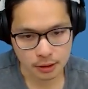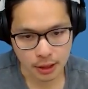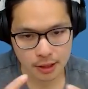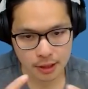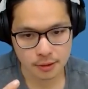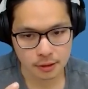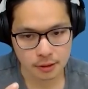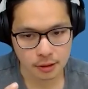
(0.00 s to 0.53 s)

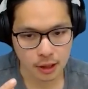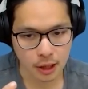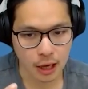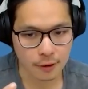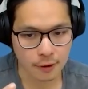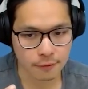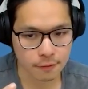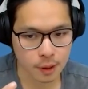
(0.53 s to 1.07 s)
that they
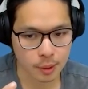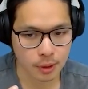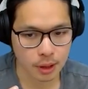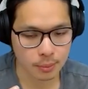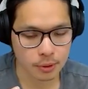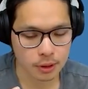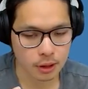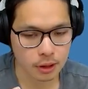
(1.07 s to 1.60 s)
have
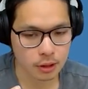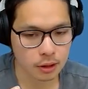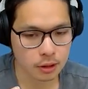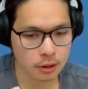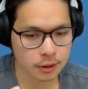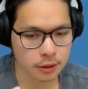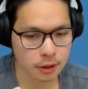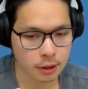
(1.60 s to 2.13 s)

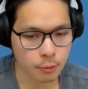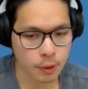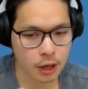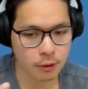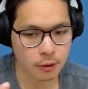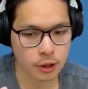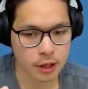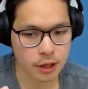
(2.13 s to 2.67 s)
a
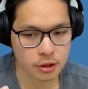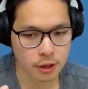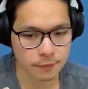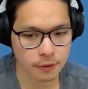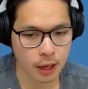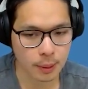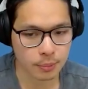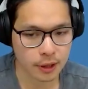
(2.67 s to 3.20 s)
wide range
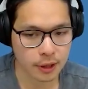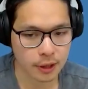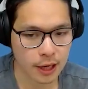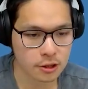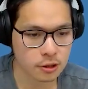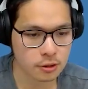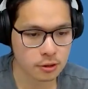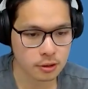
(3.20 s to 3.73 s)
of the
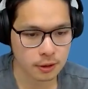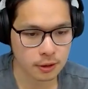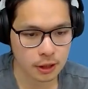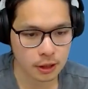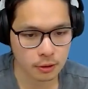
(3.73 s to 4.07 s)
application